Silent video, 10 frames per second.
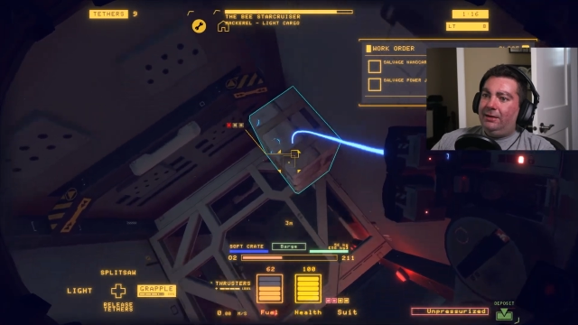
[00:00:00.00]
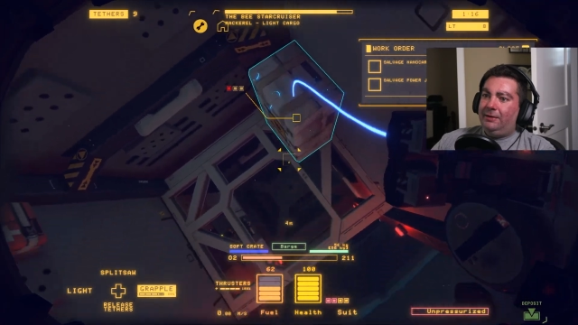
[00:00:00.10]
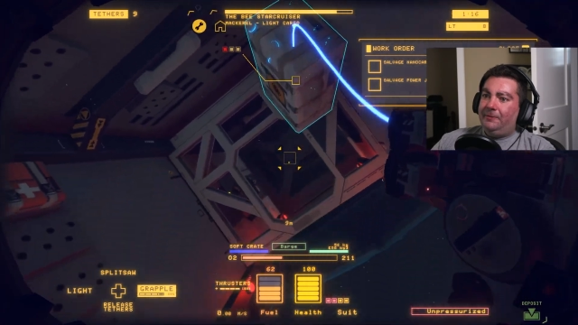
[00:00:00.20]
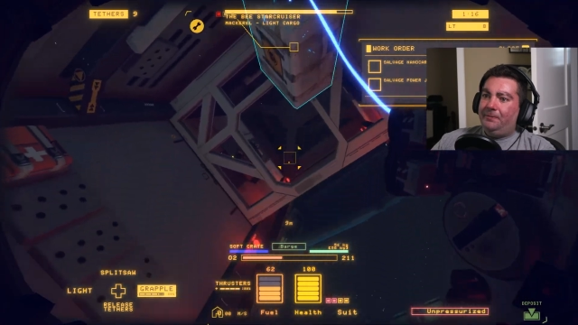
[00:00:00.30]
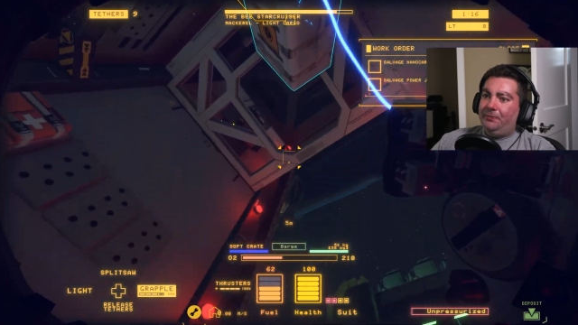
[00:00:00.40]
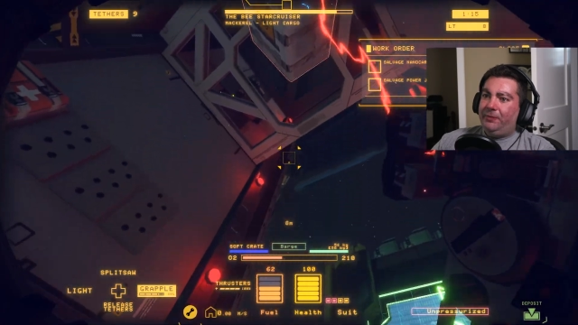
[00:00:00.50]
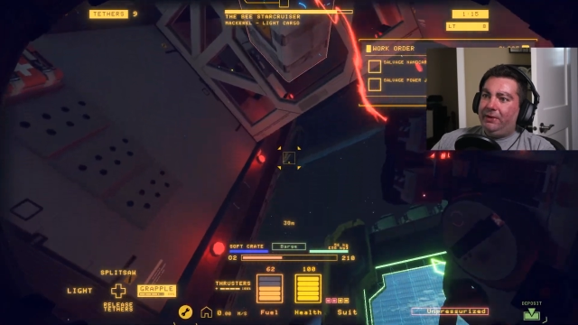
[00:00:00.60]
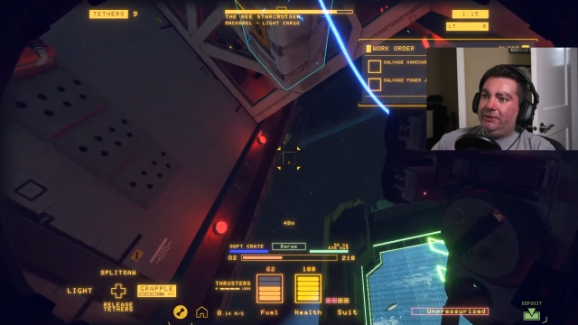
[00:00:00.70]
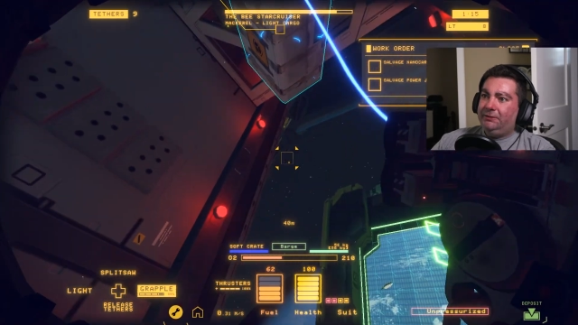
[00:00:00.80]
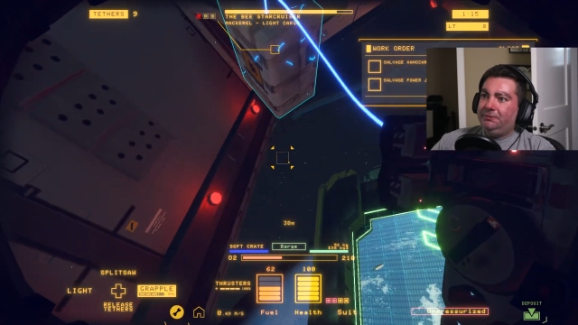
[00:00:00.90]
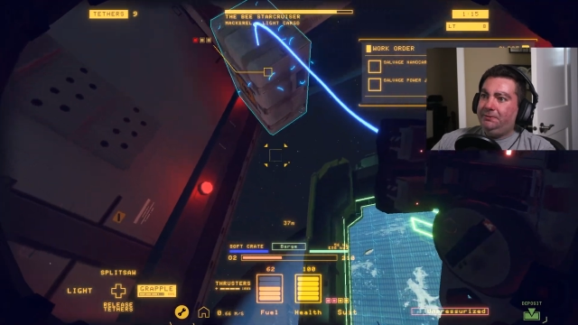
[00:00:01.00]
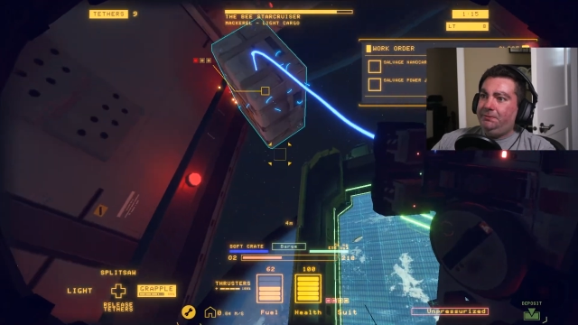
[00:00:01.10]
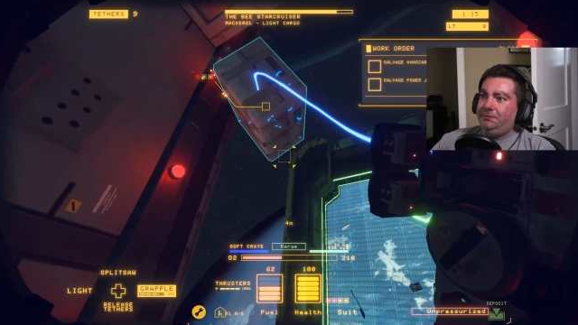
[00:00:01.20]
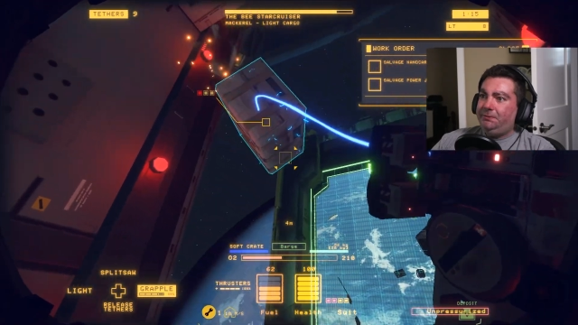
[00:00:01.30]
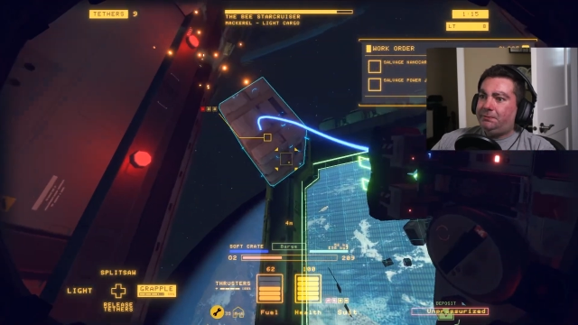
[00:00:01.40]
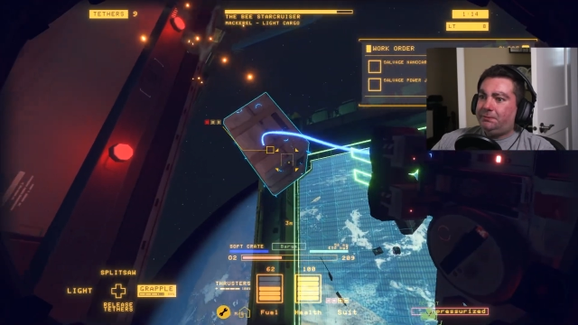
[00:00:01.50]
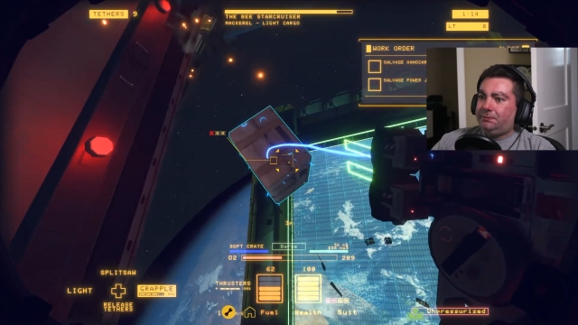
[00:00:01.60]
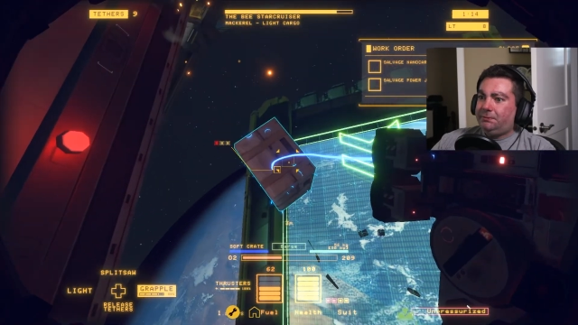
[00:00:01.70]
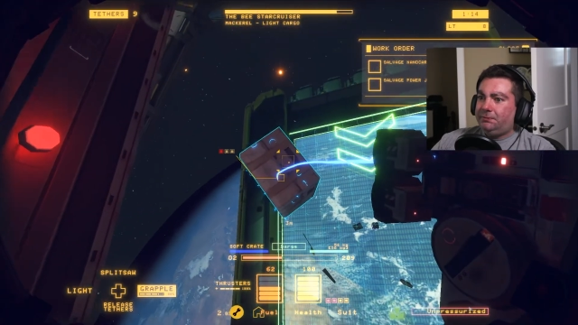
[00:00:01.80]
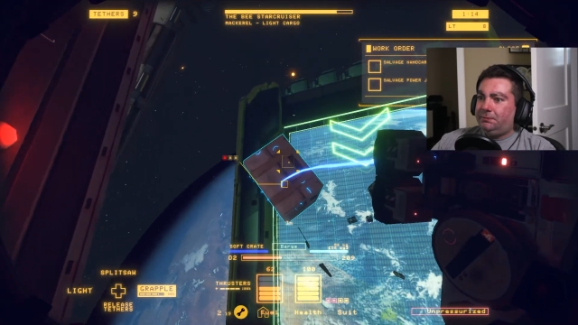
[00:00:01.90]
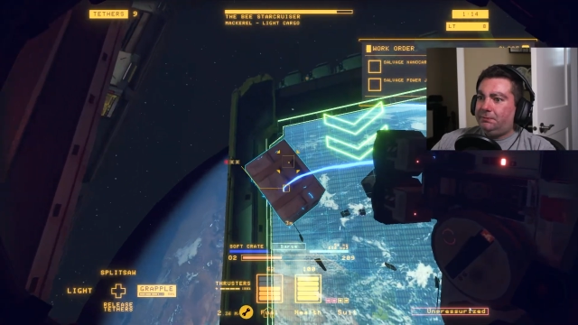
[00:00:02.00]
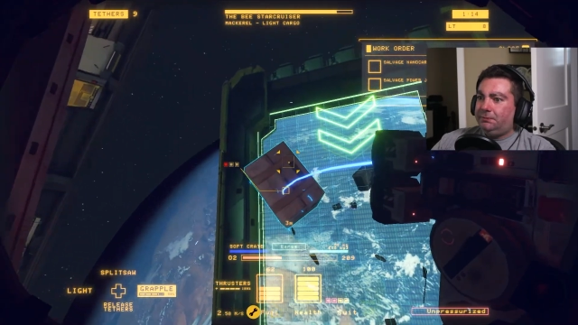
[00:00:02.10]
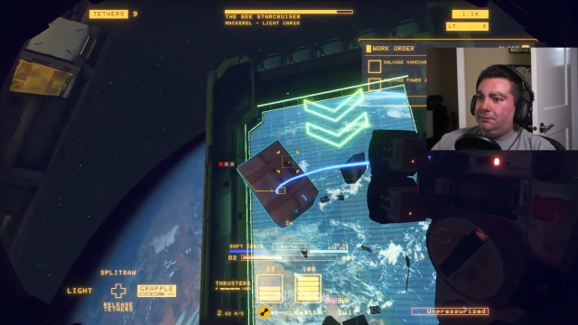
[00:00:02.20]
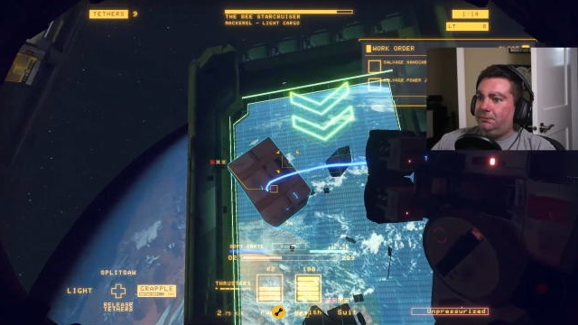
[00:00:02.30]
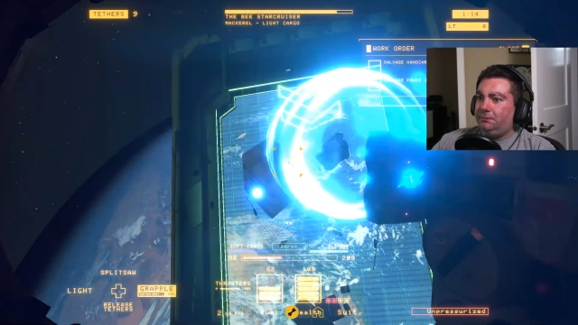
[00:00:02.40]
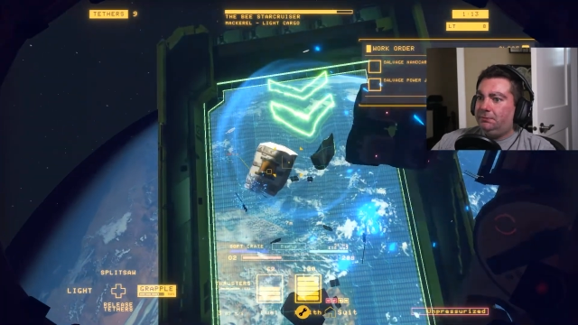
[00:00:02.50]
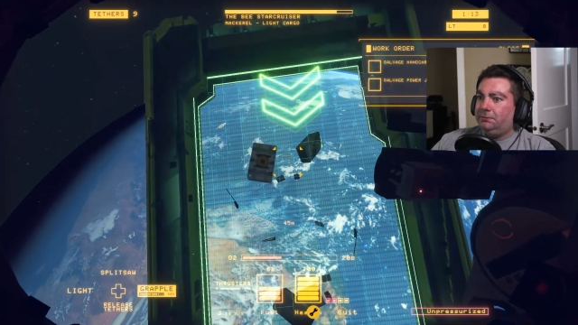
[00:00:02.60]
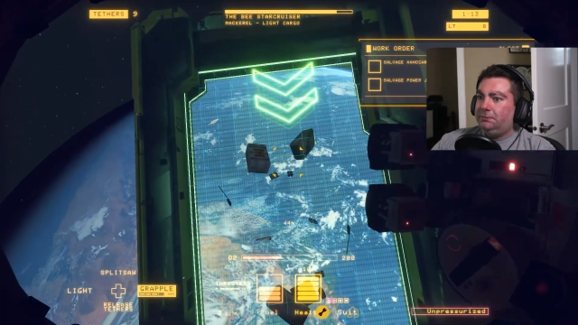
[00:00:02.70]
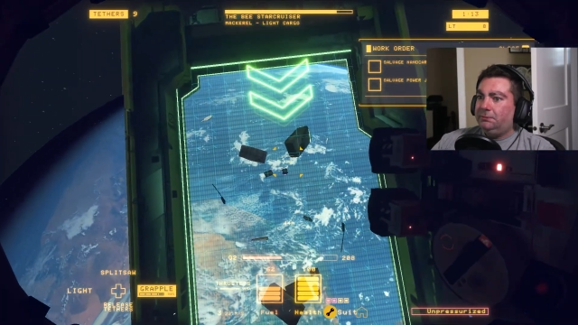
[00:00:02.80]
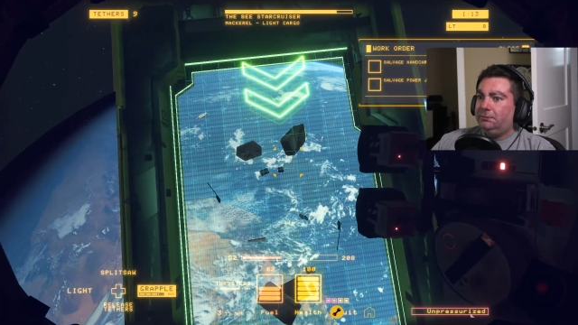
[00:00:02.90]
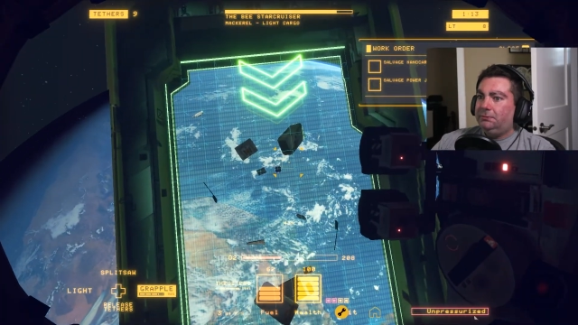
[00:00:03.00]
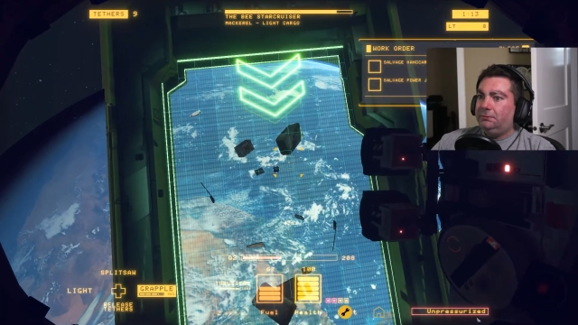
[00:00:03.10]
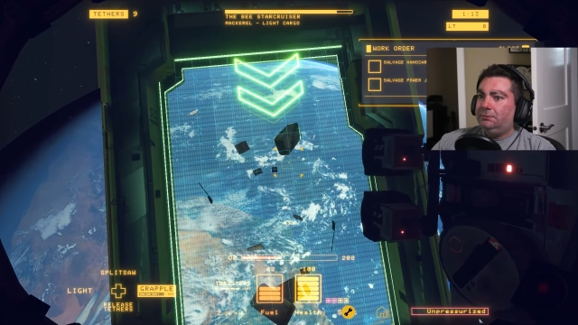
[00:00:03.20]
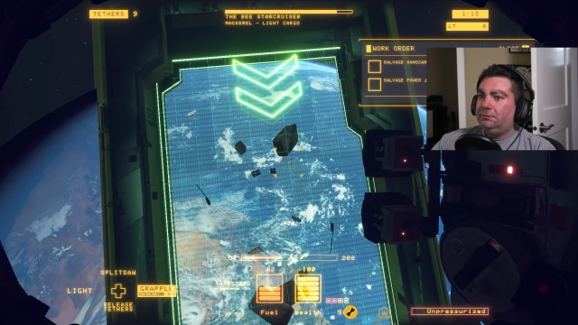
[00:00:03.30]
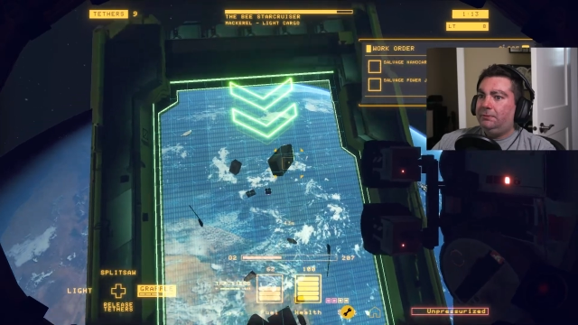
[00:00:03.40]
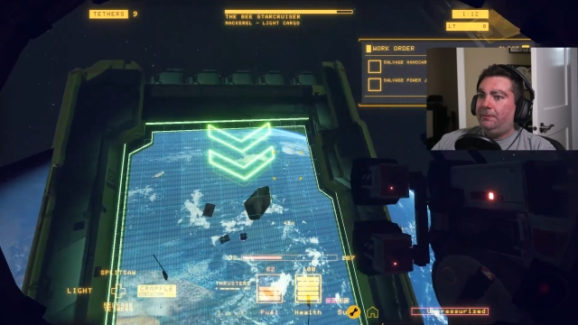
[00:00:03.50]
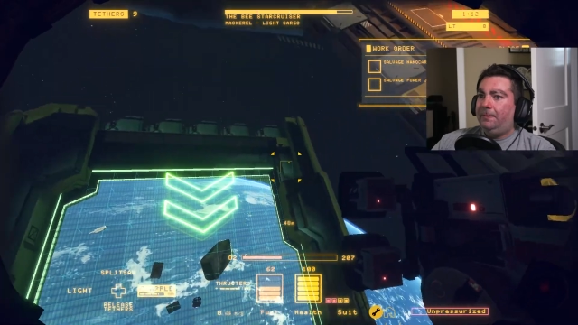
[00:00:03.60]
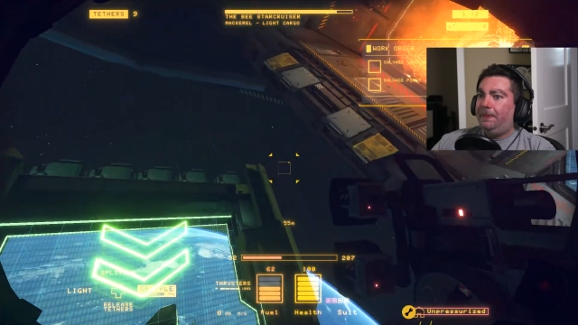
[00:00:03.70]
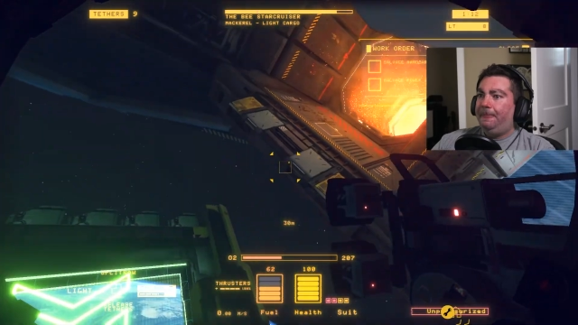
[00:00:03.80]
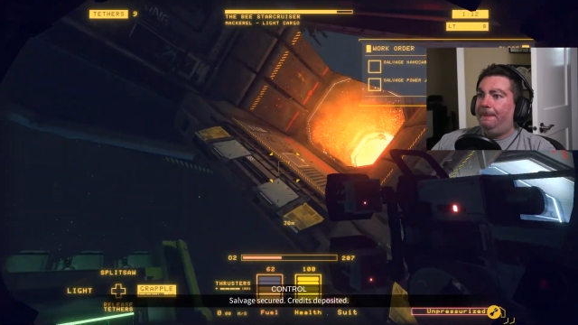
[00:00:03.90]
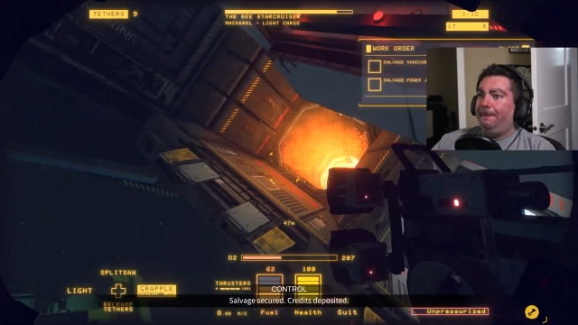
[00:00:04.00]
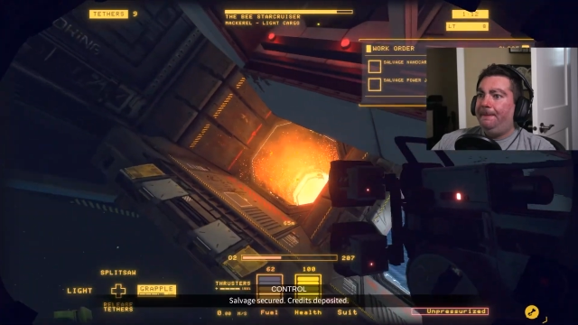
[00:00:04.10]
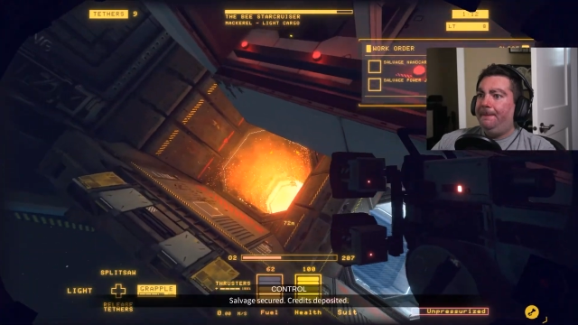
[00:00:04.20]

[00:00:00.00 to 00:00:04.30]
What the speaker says: [no speech]